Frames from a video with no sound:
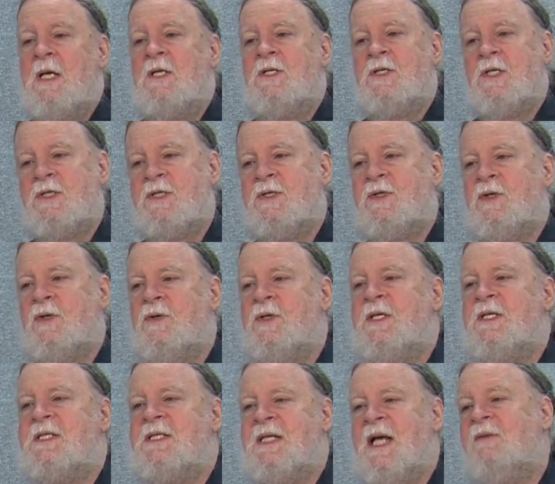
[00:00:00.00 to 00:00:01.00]
just
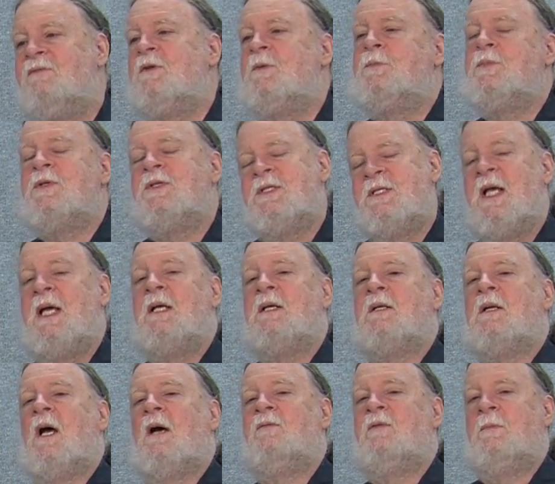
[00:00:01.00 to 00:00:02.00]

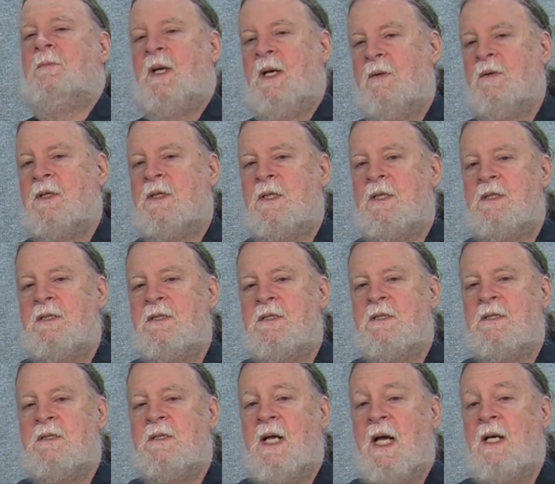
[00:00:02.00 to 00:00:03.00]
37% of
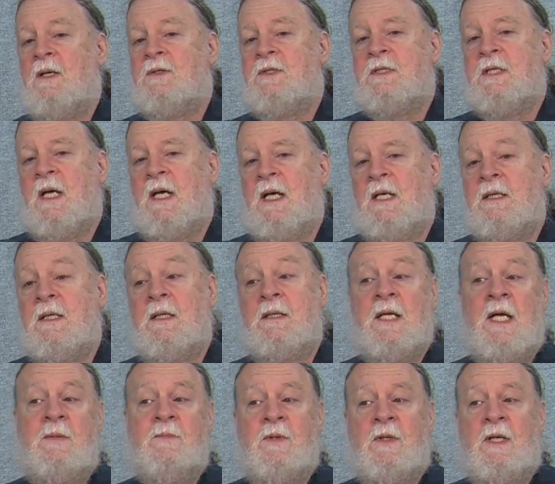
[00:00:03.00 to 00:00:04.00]
Americans now say that
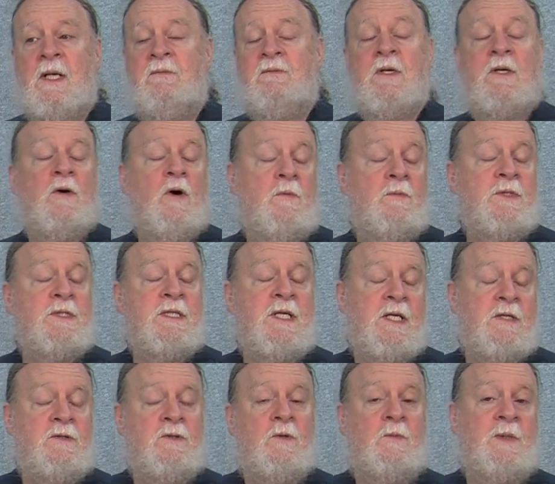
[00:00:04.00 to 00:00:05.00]
they believe that
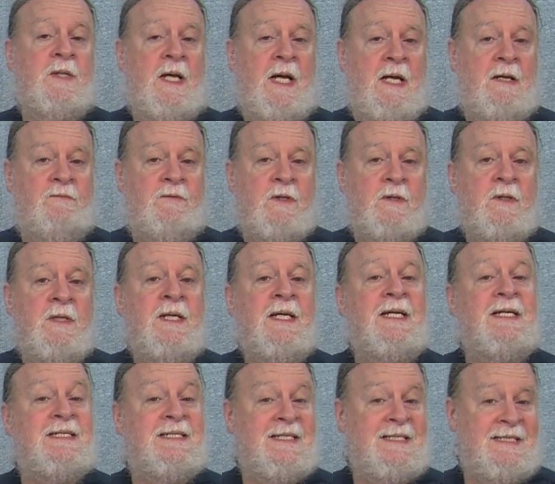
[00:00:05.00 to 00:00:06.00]
homosexual behavior
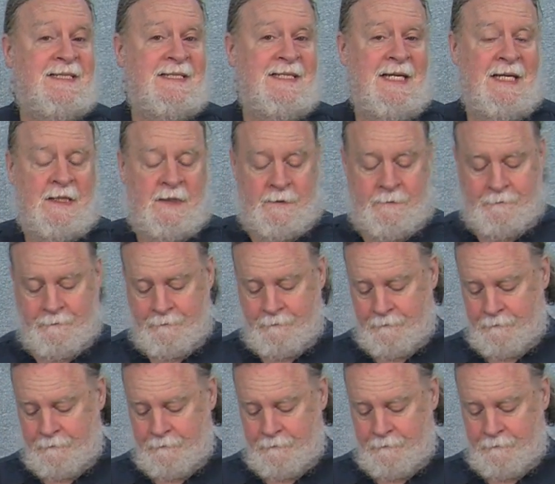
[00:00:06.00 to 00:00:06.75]
is a sin.